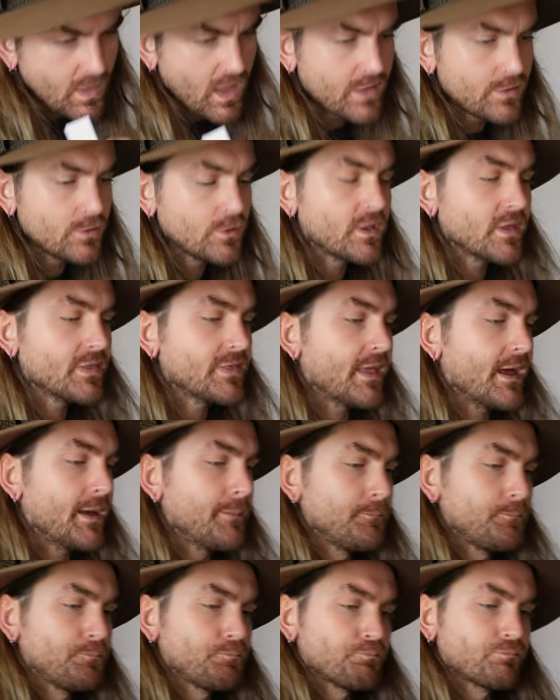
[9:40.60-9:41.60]
And you get
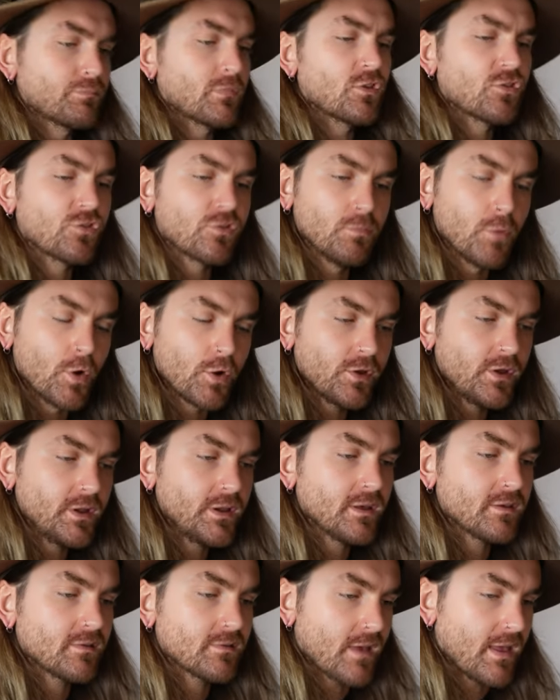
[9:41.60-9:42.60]
that
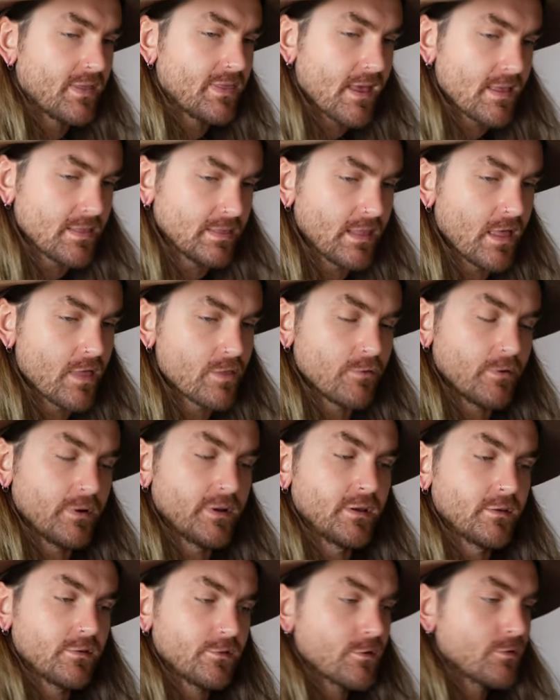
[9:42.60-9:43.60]
smokiness and that
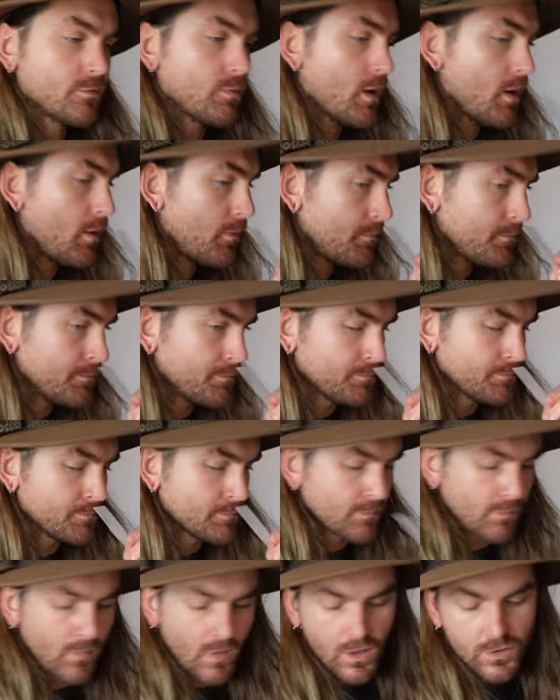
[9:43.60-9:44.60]
leatheriness as well.
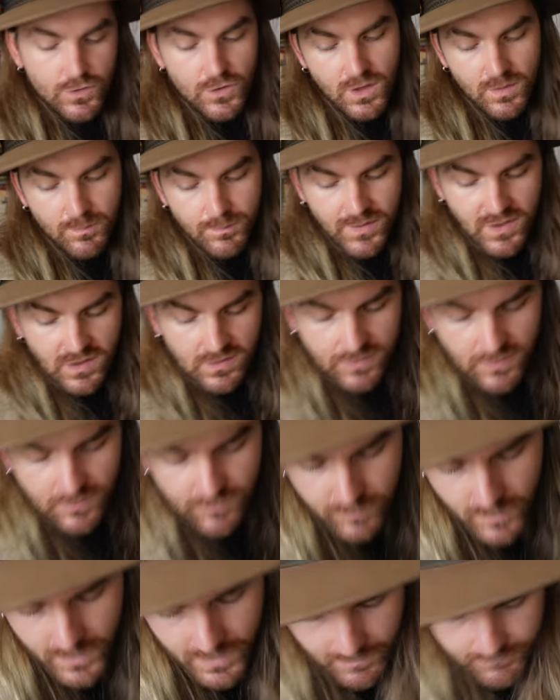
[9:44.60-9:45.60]
You can pick
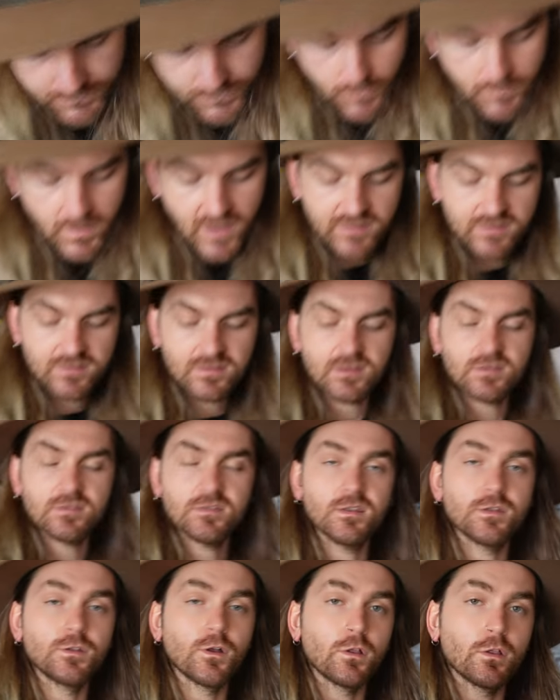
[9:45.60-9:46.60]
this one up for about
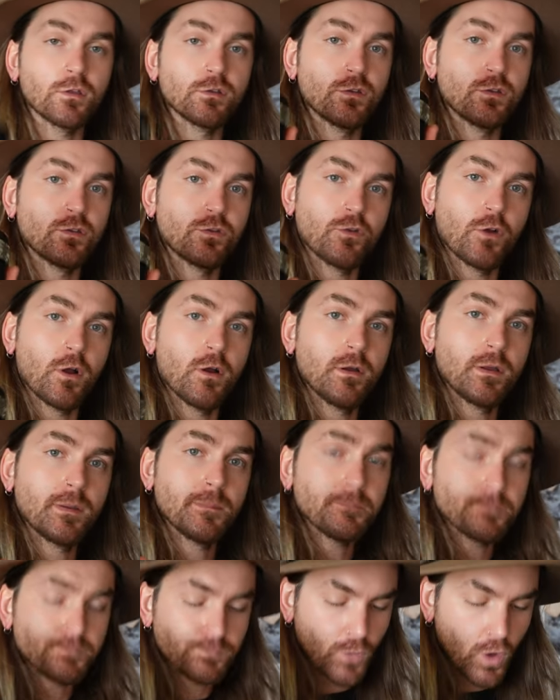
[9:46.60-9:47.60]
$60
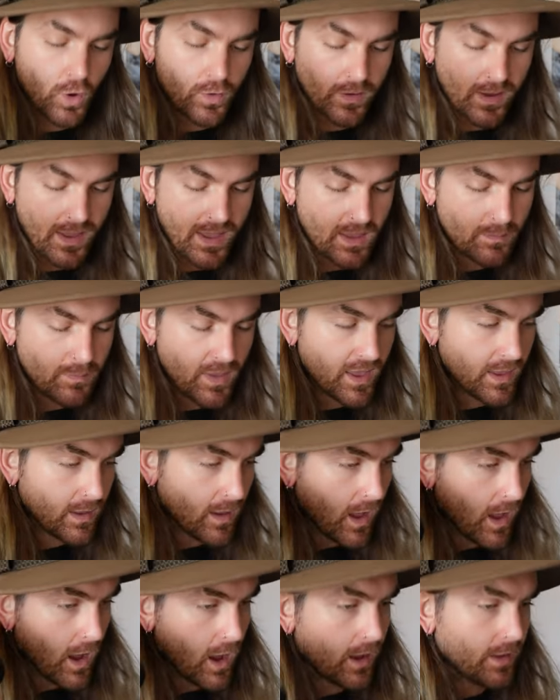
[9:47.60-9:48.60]
Australian on
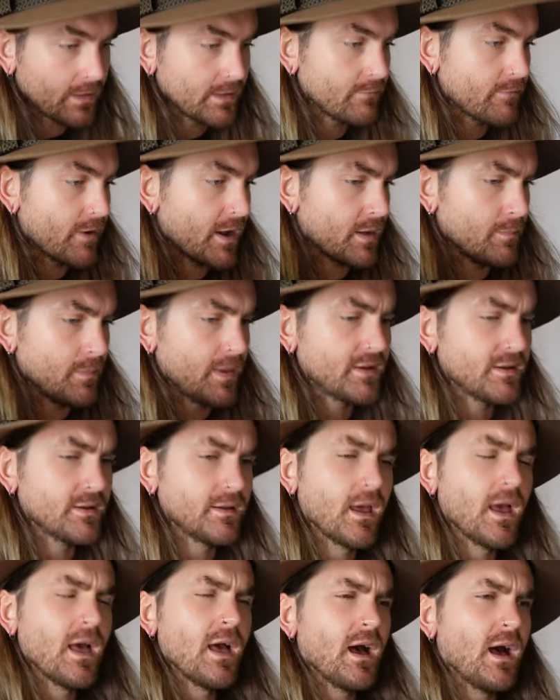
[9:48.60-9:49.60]
eBay. I highly recommend it.